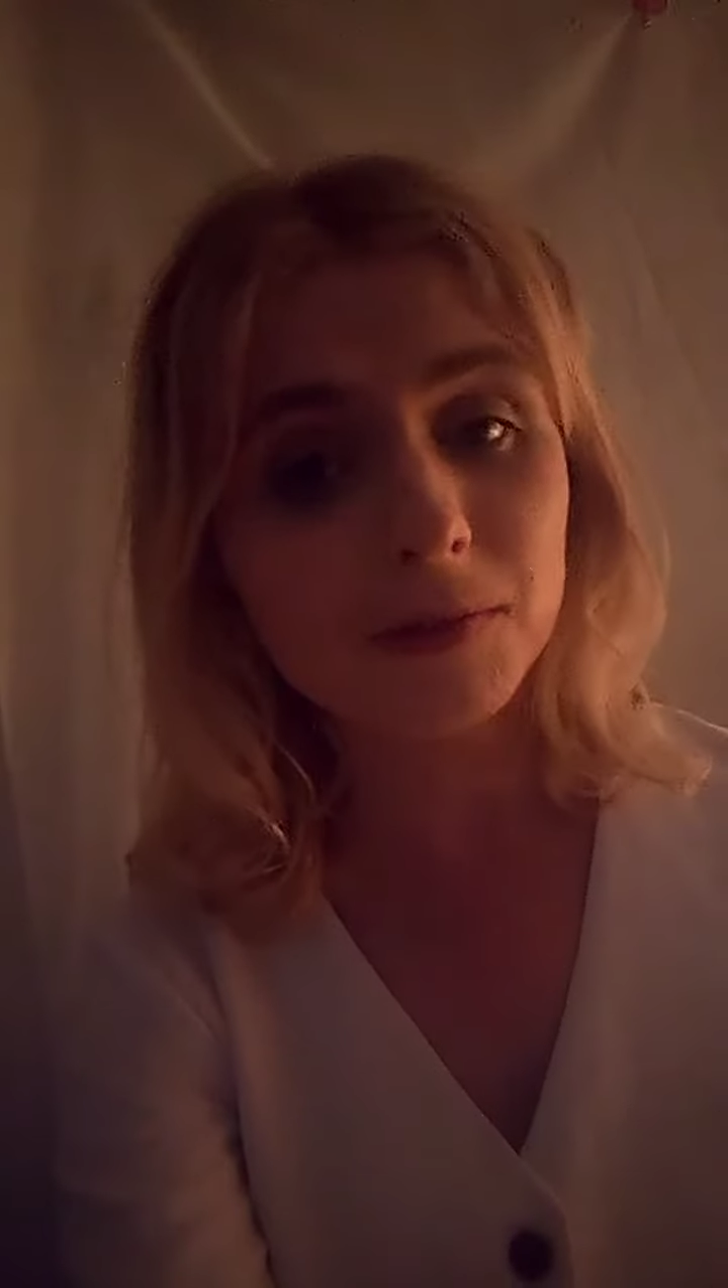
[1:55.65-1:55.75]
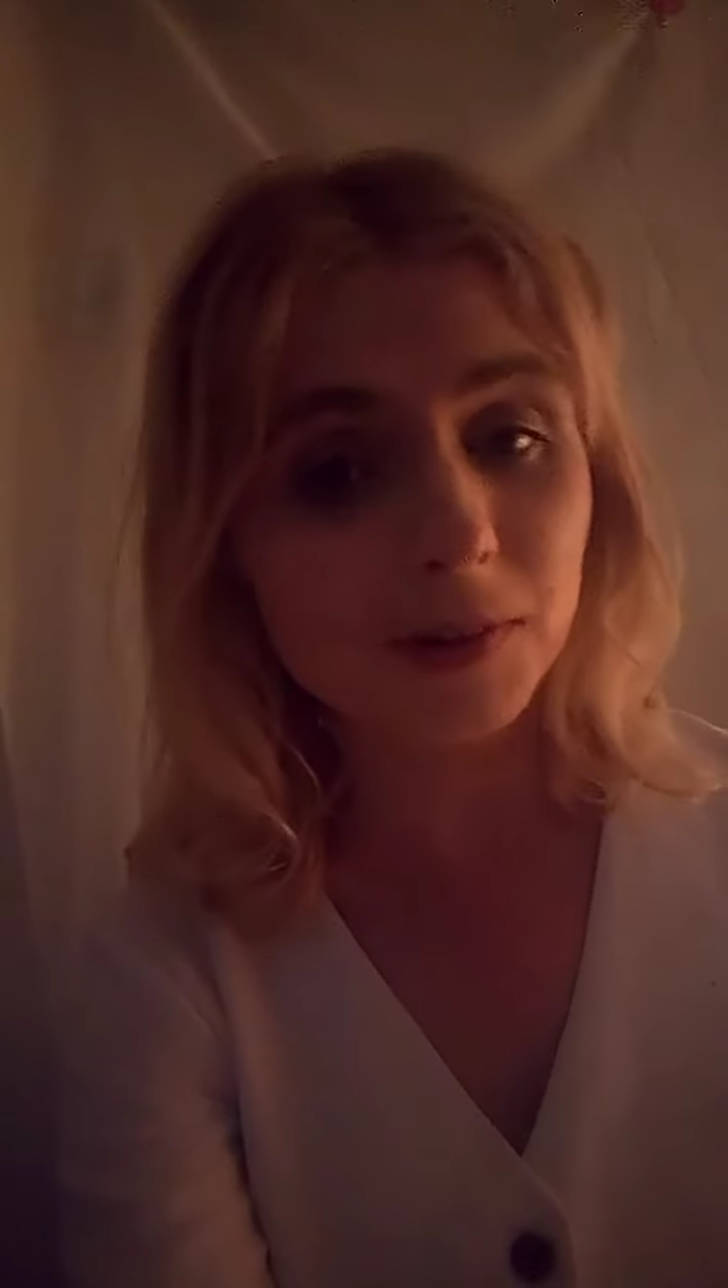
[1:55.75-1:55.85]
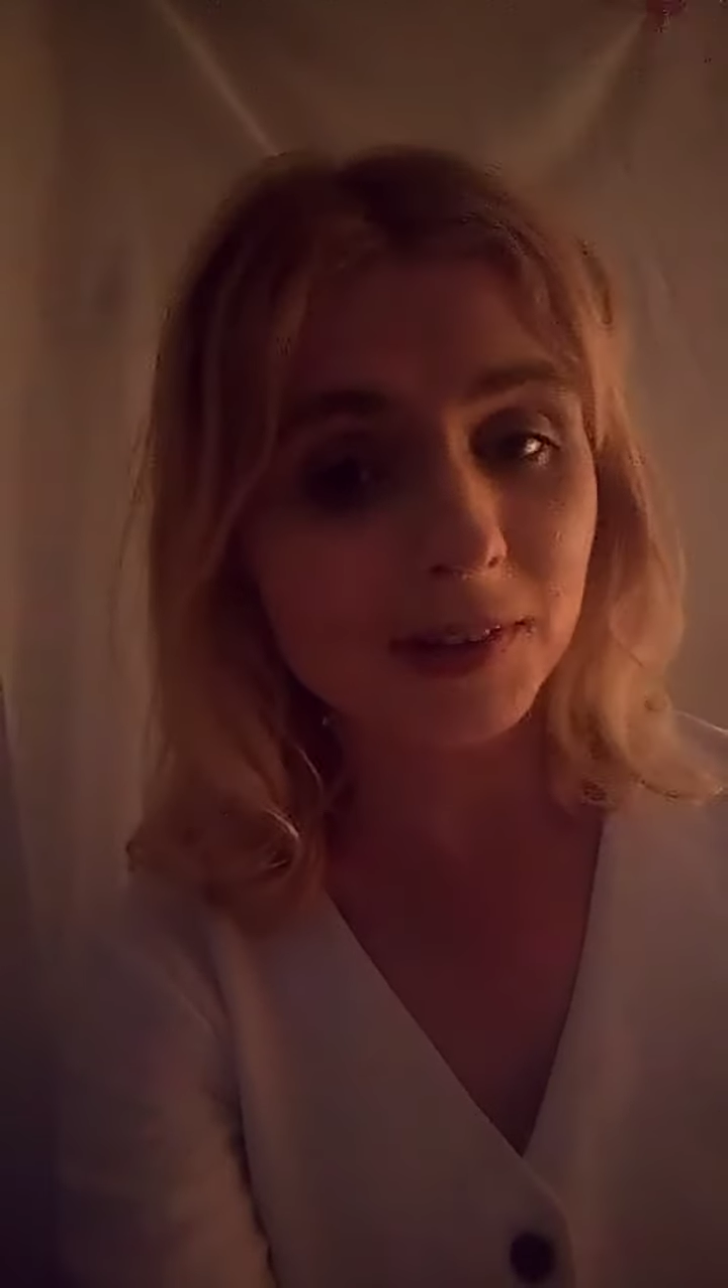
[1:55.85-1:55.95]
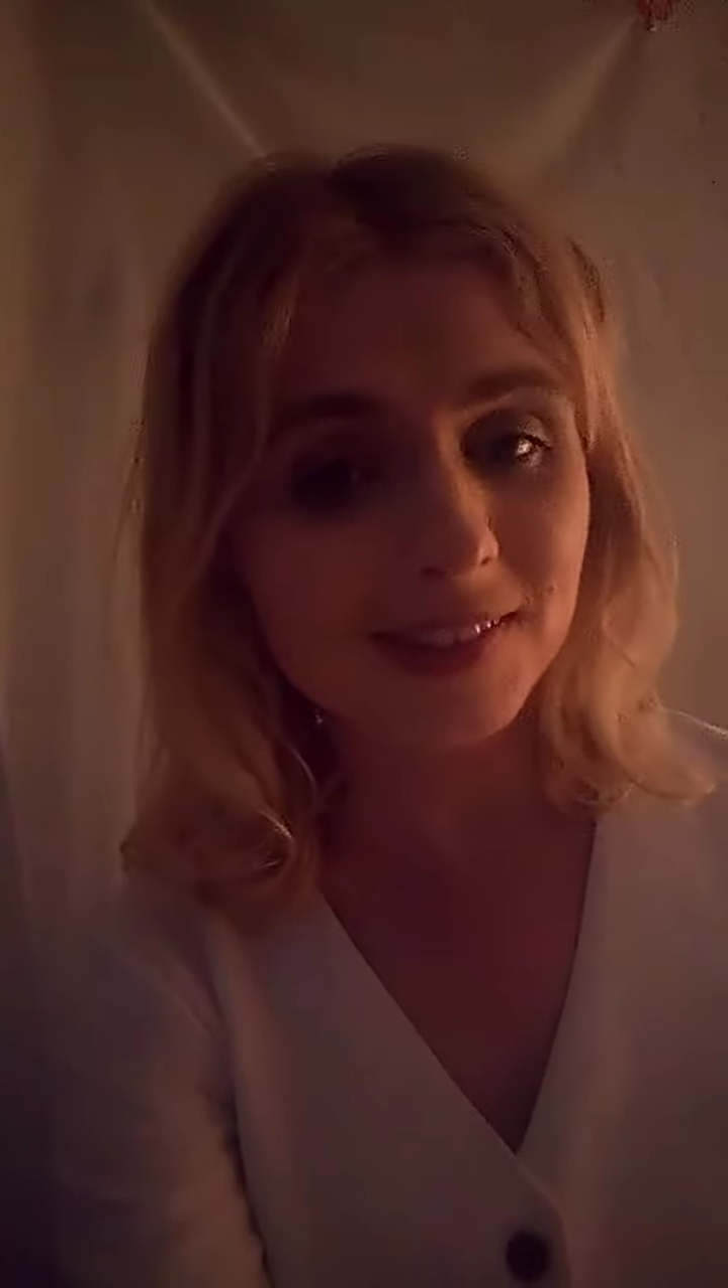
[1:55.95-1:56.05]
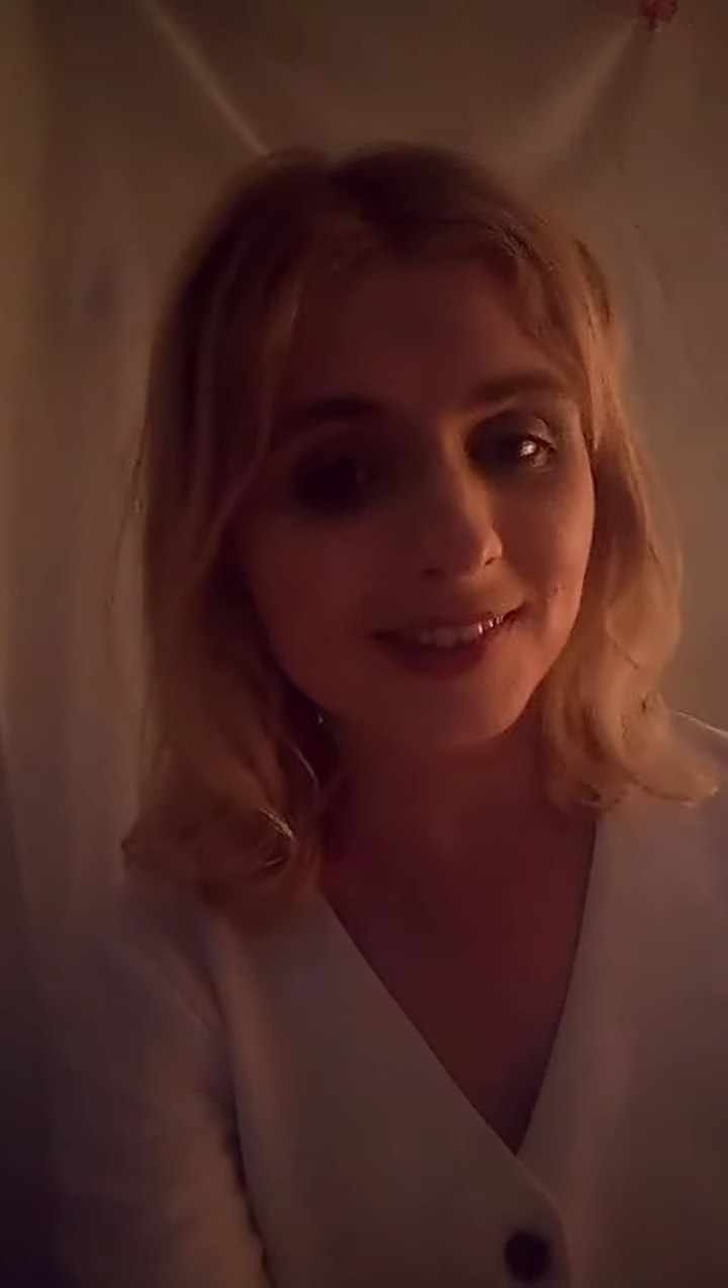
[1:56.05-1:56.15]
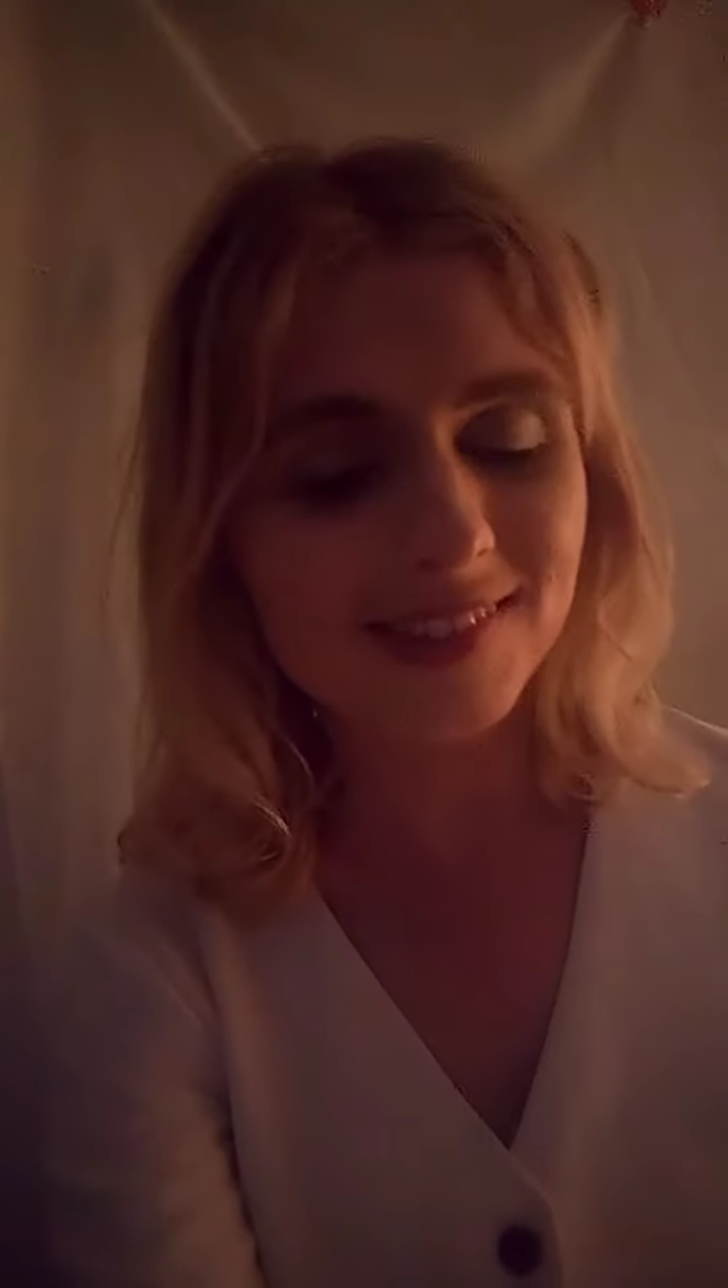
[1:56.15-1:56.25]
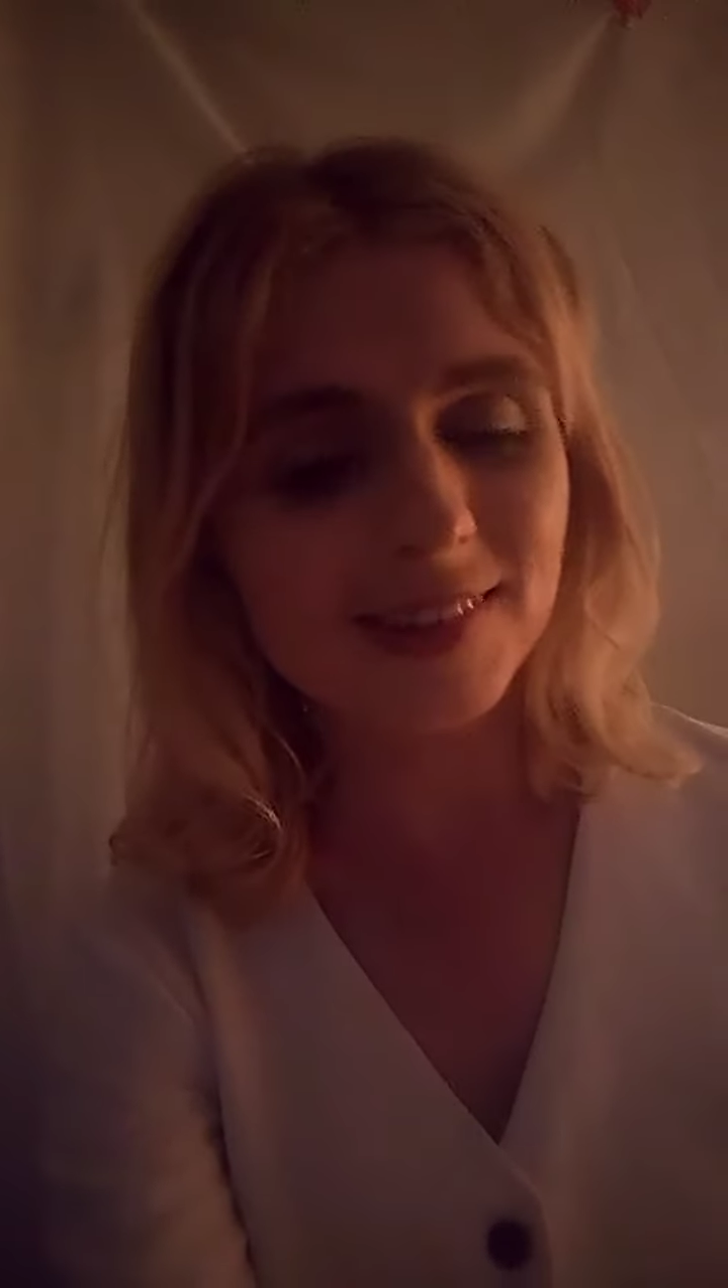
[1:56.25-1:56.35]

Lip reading: first,